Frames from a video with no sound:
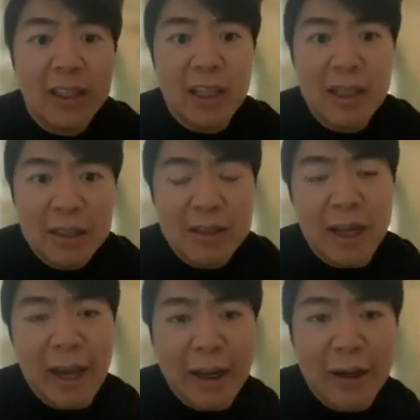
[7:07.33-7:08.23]

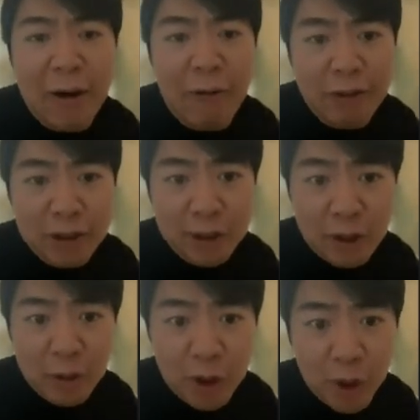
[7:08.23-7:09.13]
inside of the
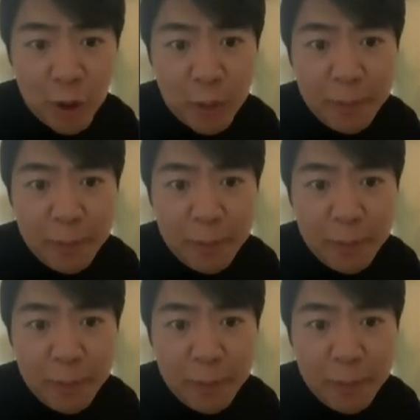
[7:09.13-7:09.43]
studio.